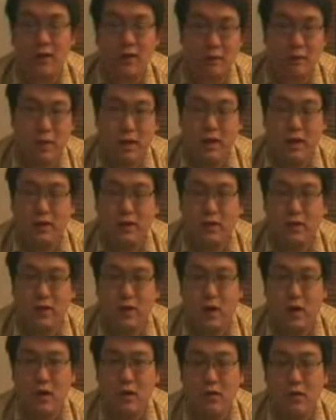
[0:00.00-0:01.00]

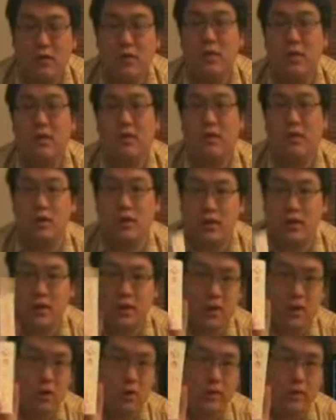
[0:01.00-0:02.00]
displays using the
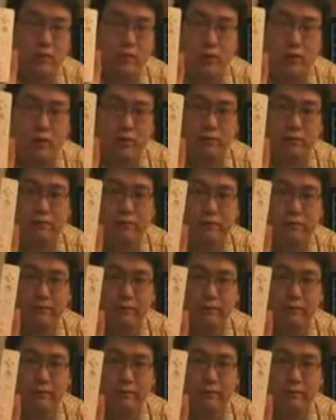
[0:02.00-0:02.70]
Nintendo Wii Remote.